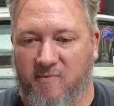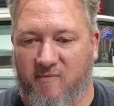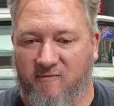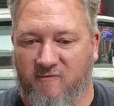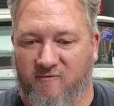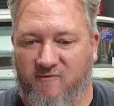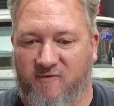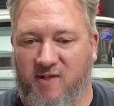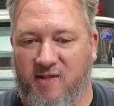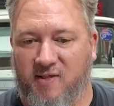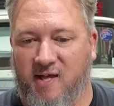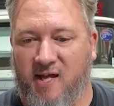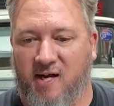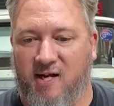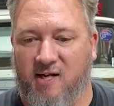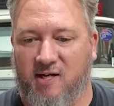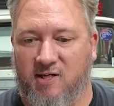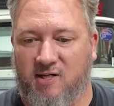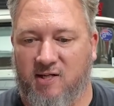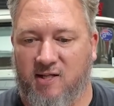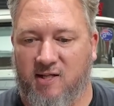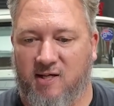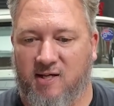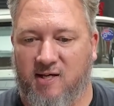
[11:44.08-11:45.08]
fit that
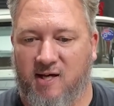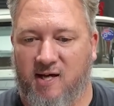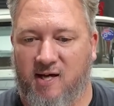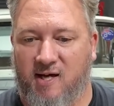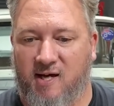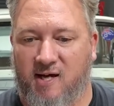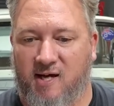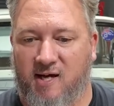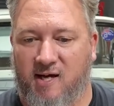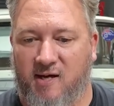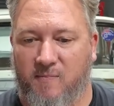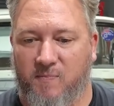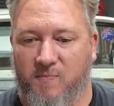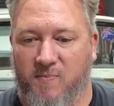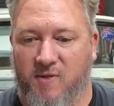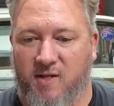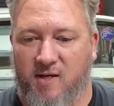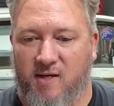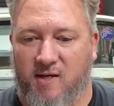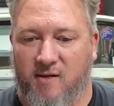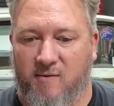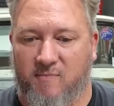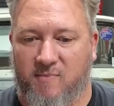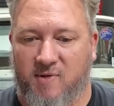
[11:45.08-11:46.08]
into the car,
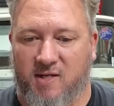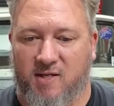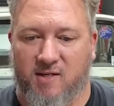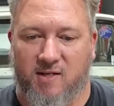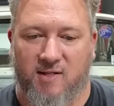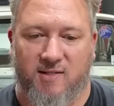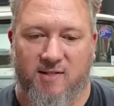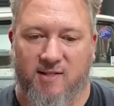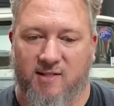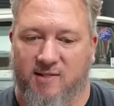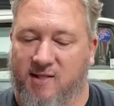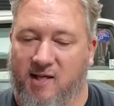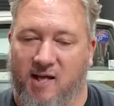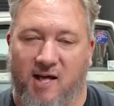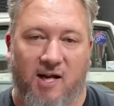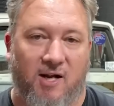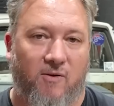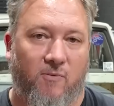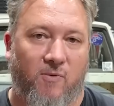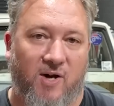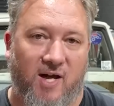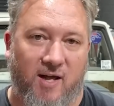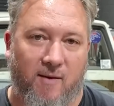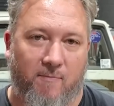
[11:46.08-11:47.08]
because it's the
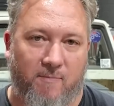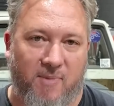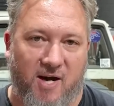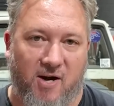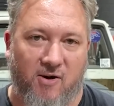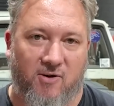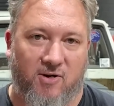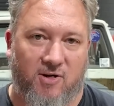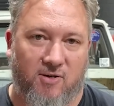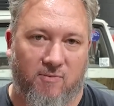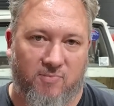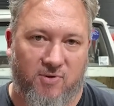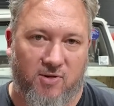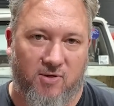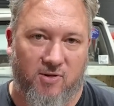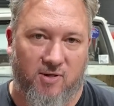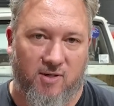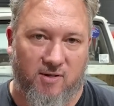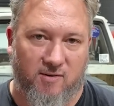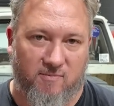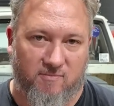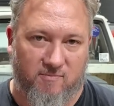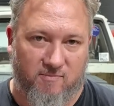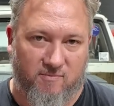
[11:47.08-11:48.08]
only way a Barra
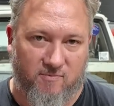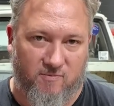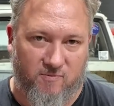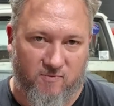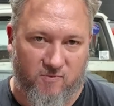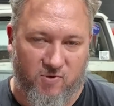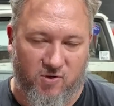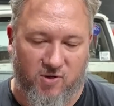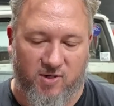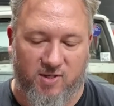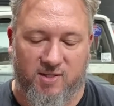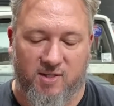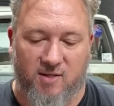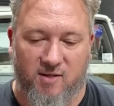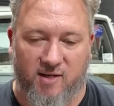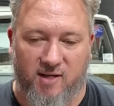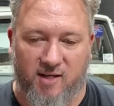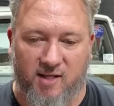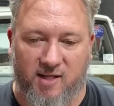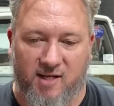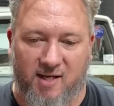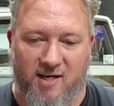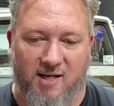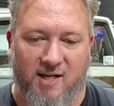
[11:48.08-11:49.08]
computer works.
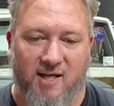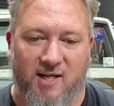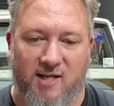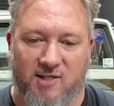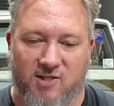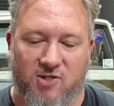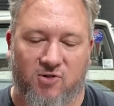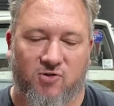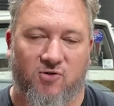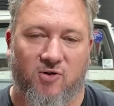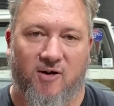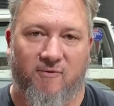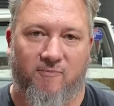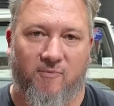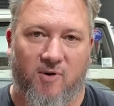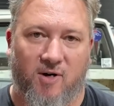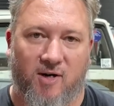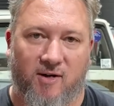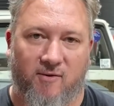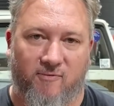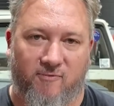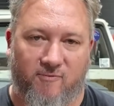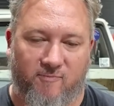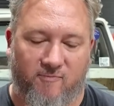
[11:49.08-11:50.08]
Like, it needs a
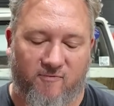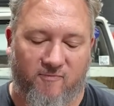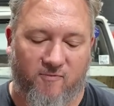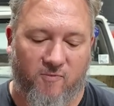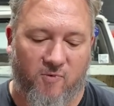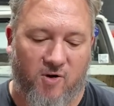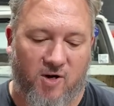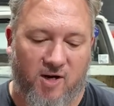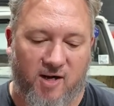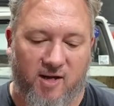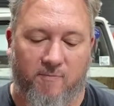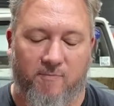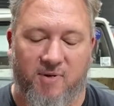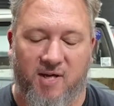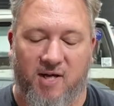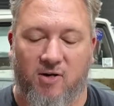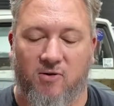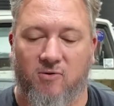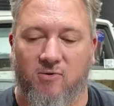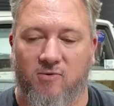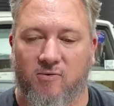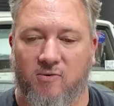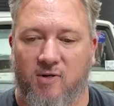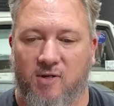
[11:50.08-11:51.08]
drive-by-wire
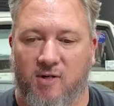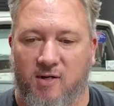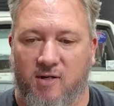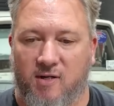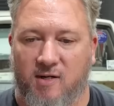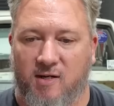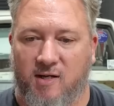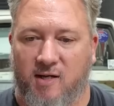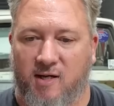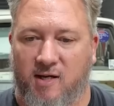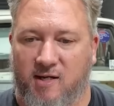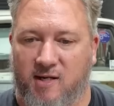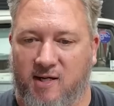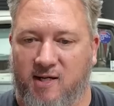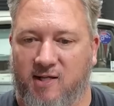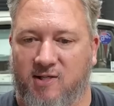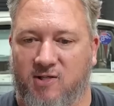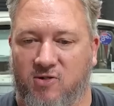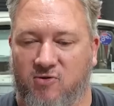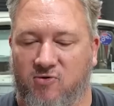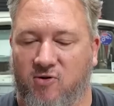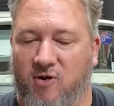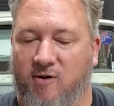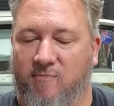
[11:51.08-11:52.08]
pedal, it
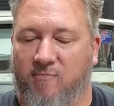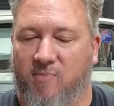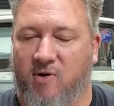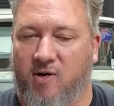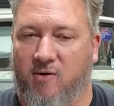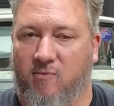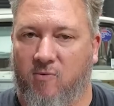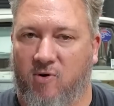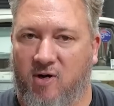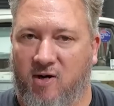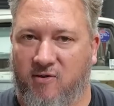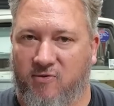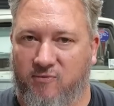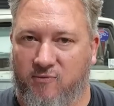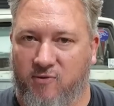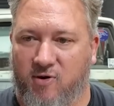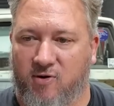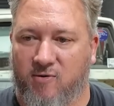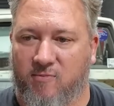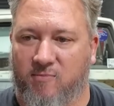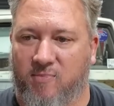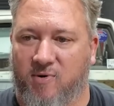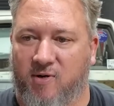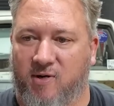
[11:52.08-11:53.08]
needs a drive-by-wire
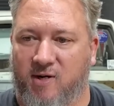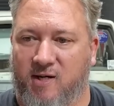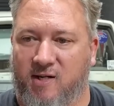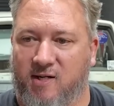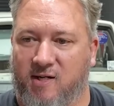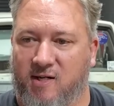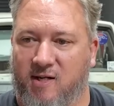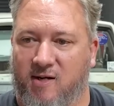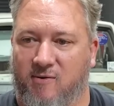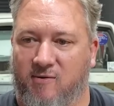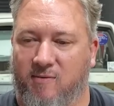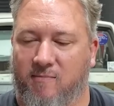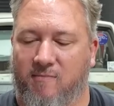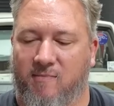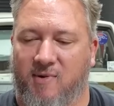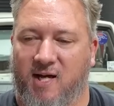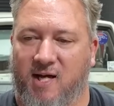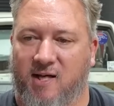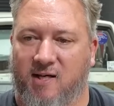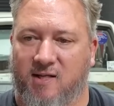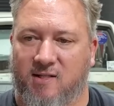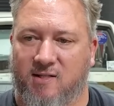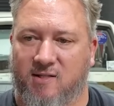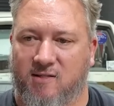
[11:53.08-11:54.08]
throttle body. No one
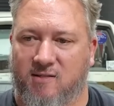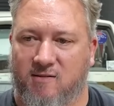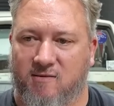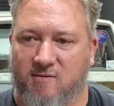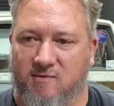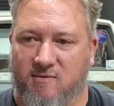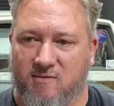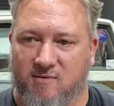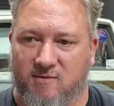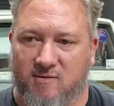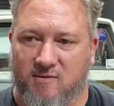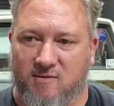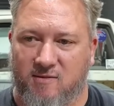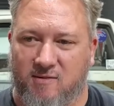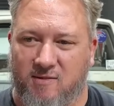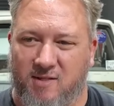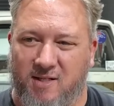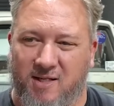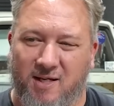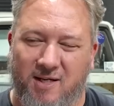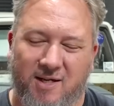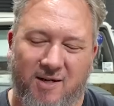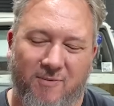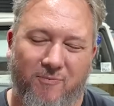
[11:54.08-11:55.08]
makes.
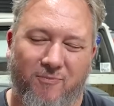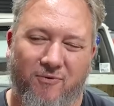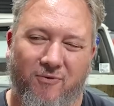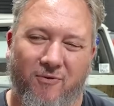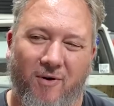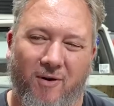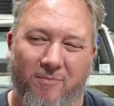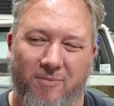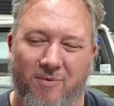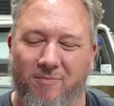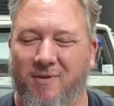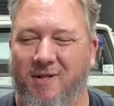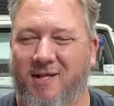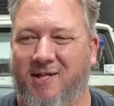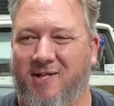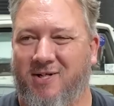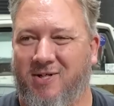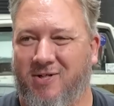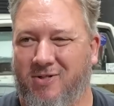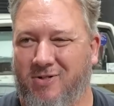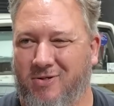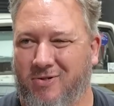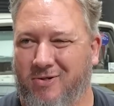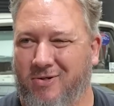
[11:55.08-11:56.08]
You could probably
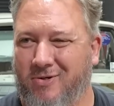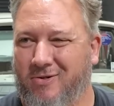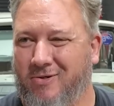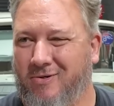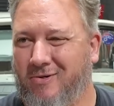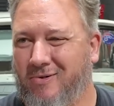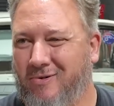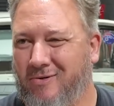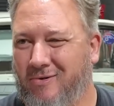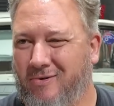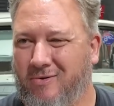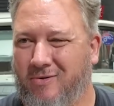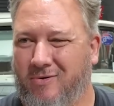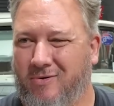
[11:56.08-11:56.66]
do.